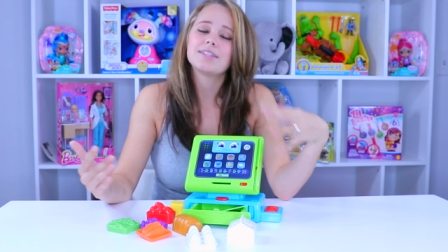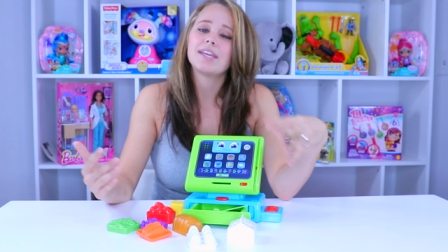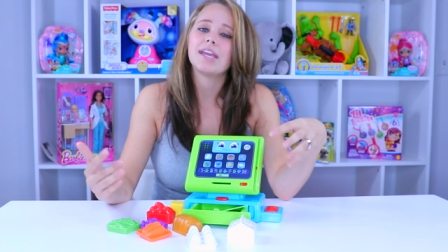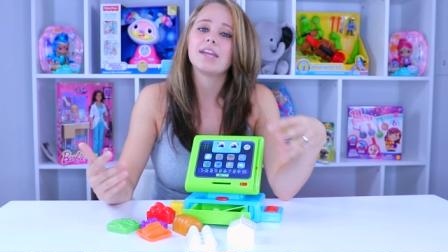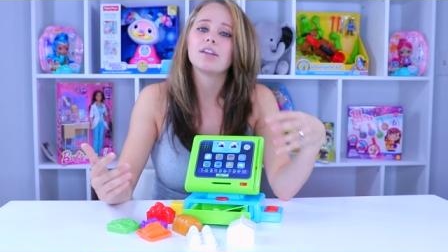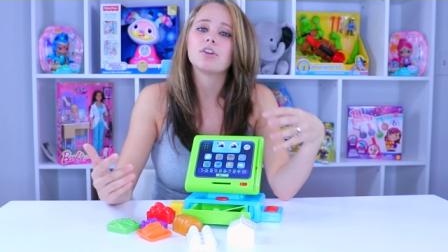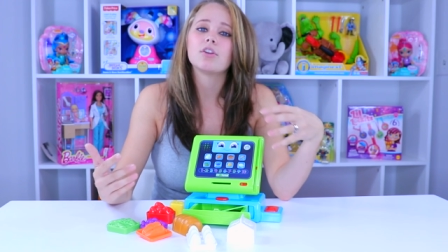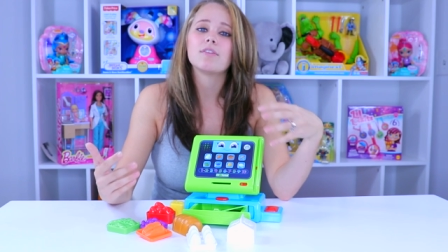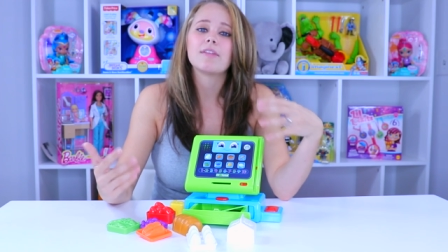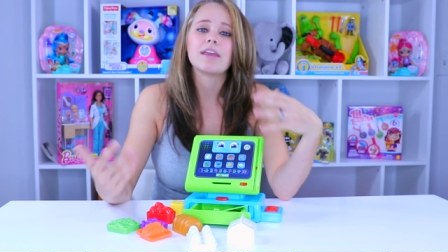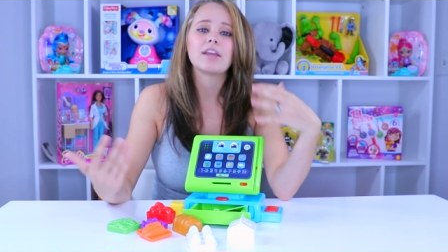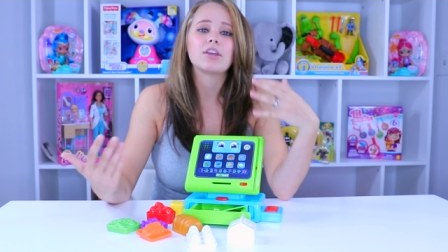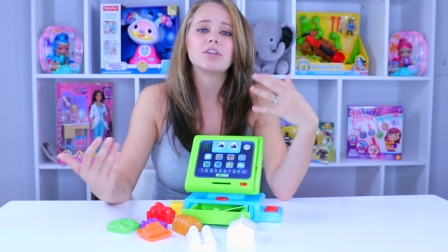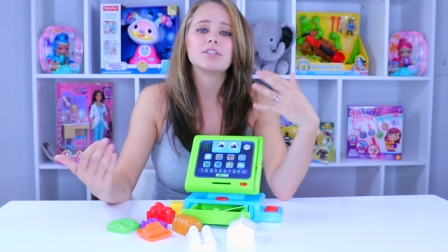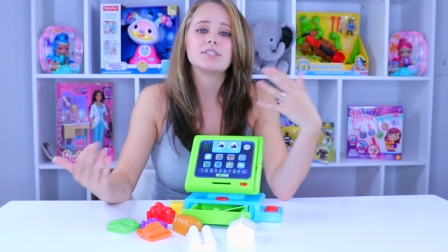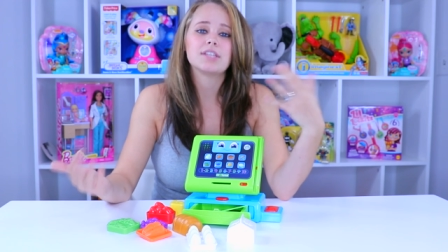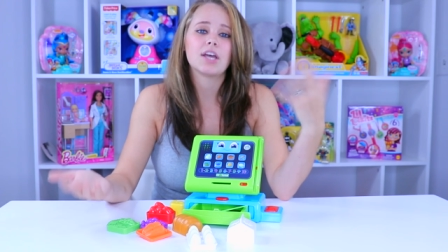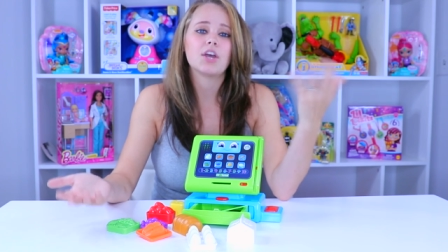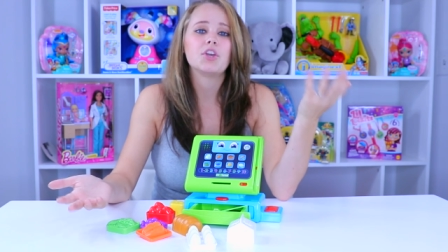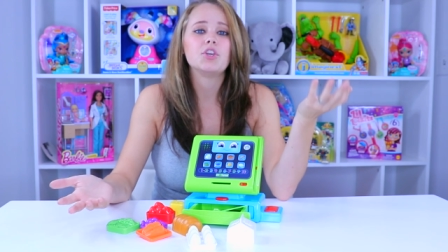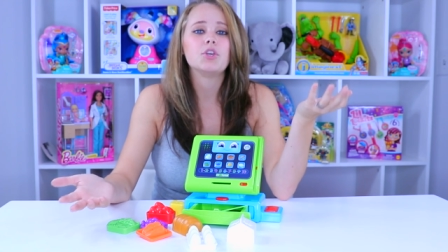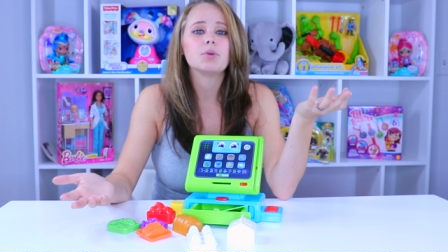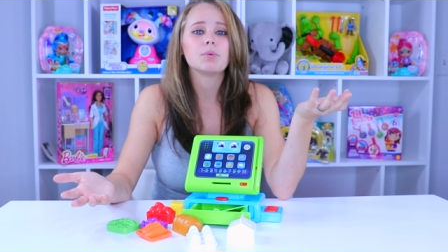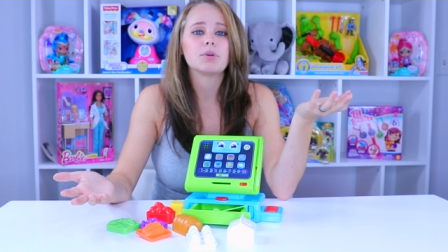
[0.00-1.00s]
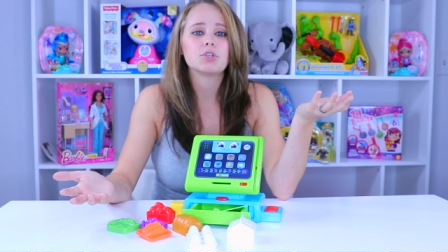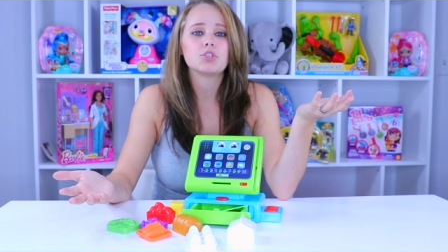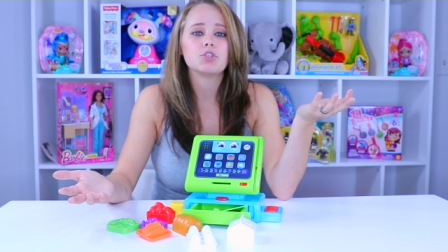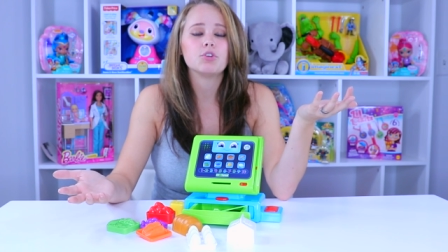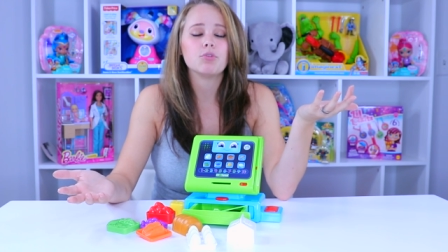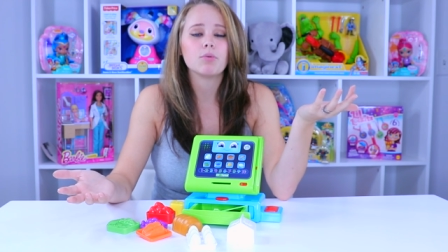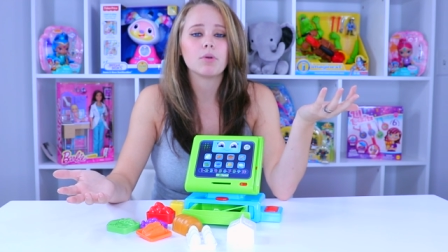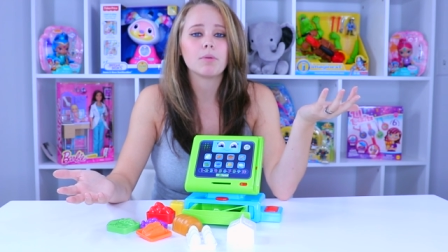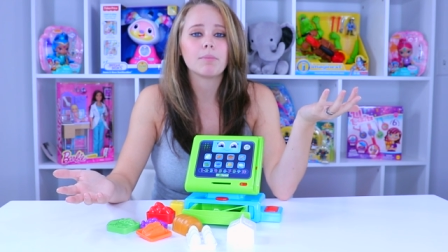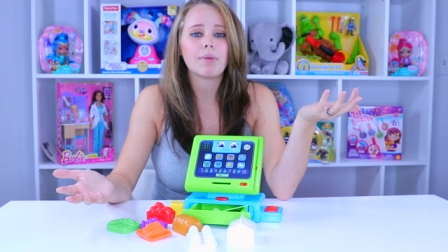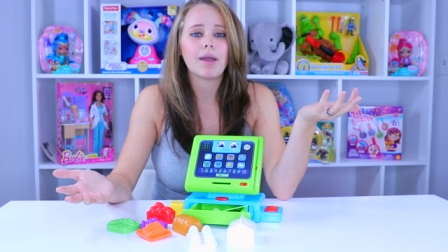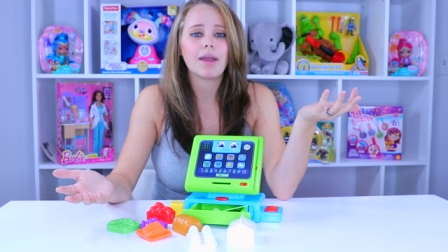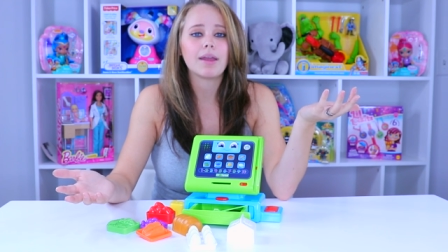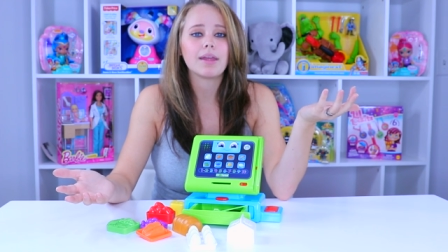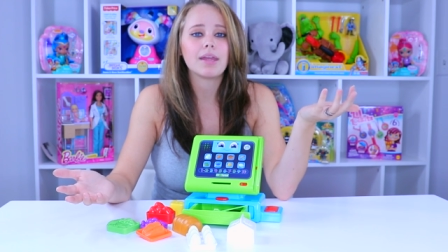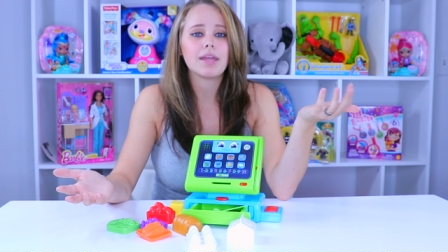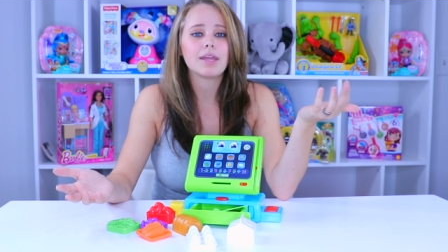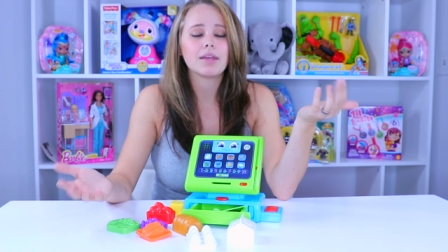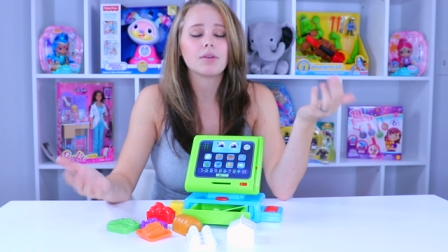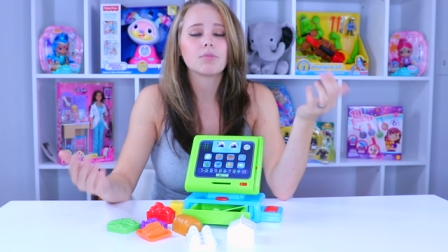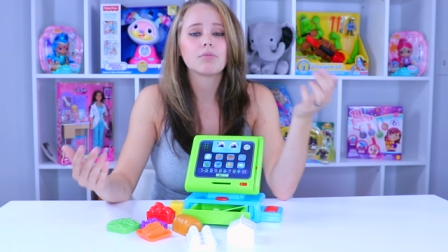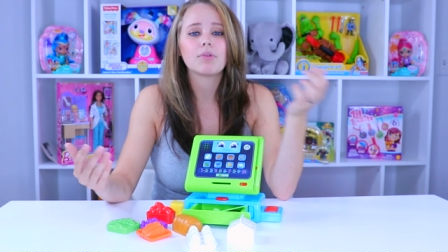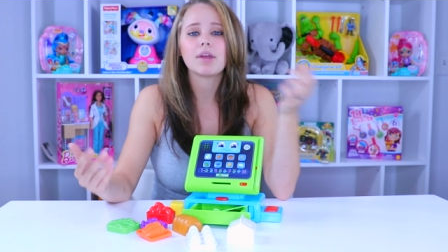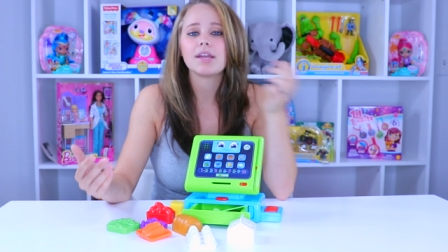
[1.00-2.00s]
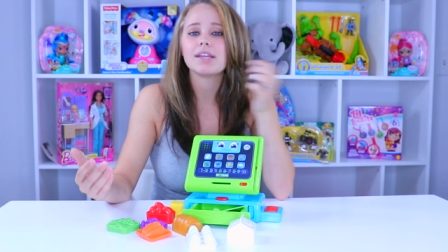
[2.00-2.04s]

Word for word: with a scanner that could tell you what you were buying.